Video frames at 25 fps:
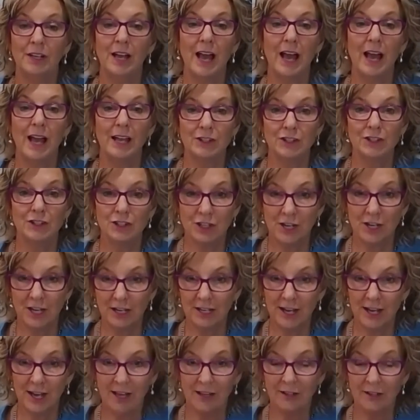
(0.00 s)
and
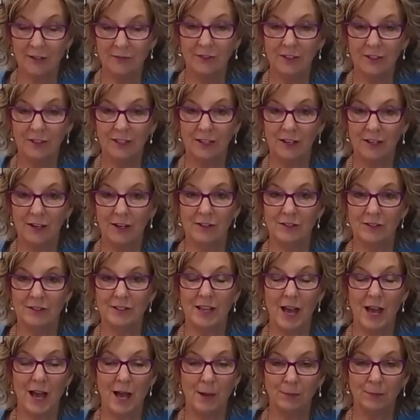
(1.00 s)
check out the videos,
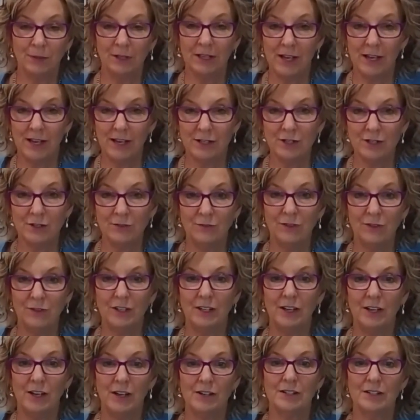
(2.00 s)
the application
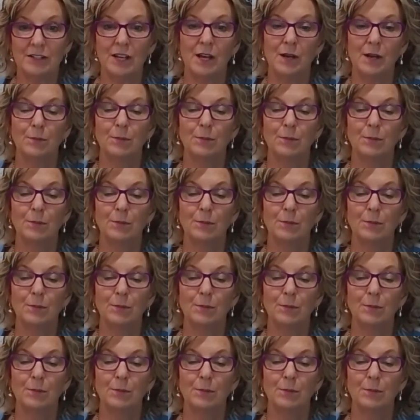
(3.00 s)
videos,